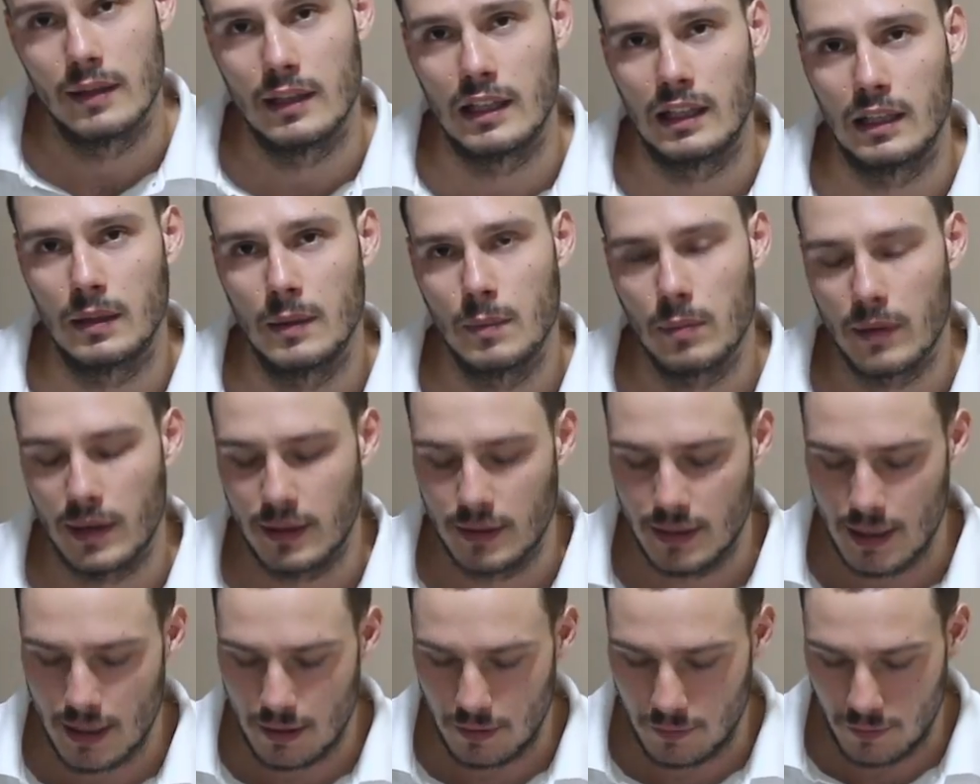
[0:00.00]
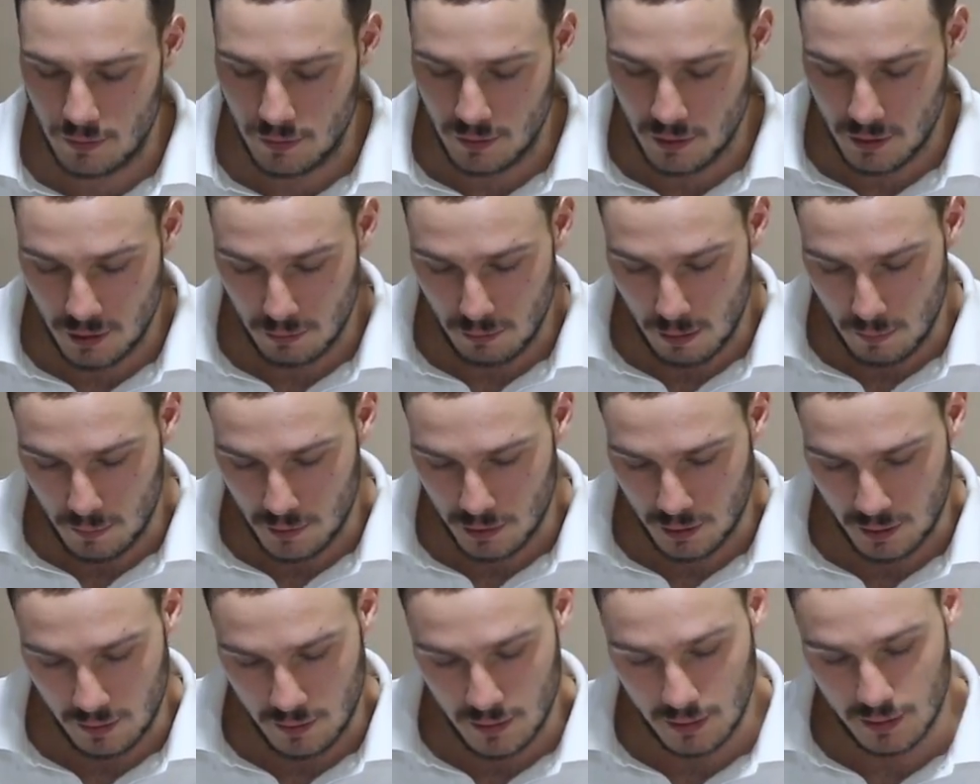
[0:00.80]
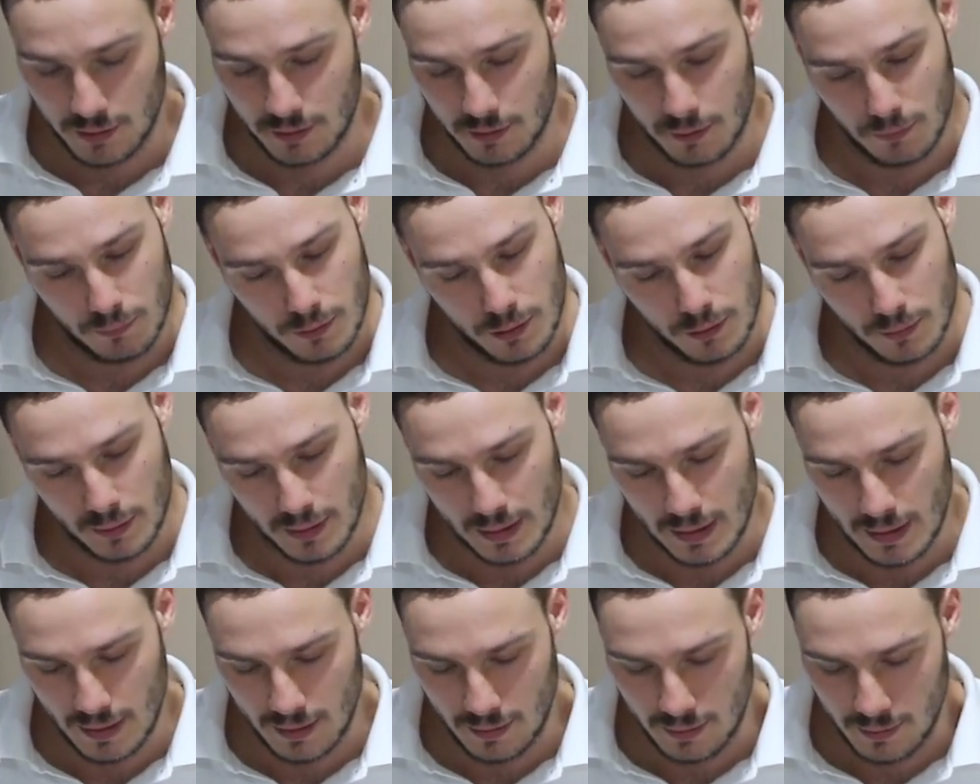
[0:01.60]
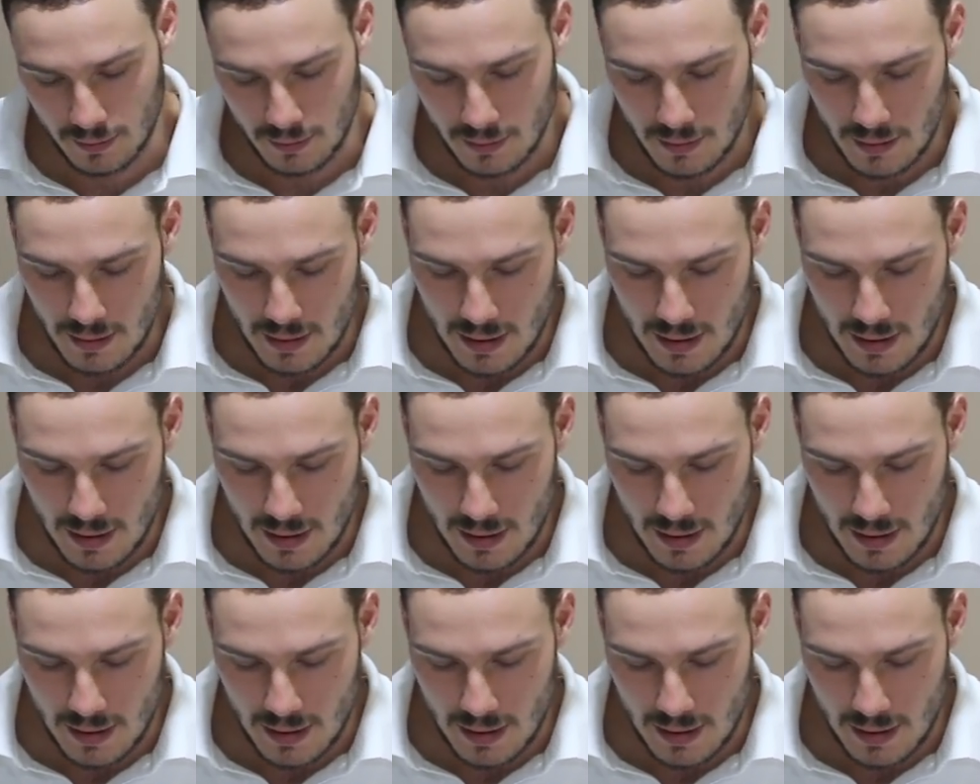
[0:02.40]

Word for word: Now, let me break down the third one, which I think is the real kicker.